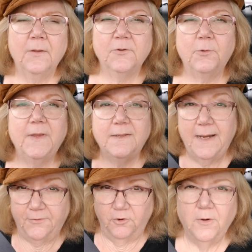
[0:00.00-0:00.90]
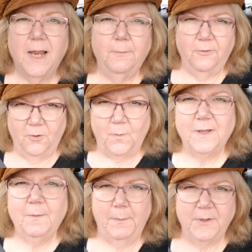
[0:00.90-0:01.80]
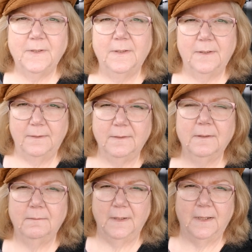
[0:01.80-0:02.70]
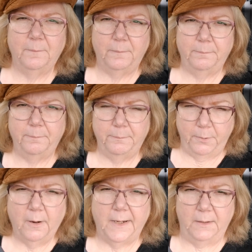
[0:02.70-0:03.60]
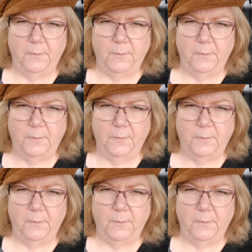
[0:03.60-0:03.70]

So these next door neighbors, the ones we've been to the uh, party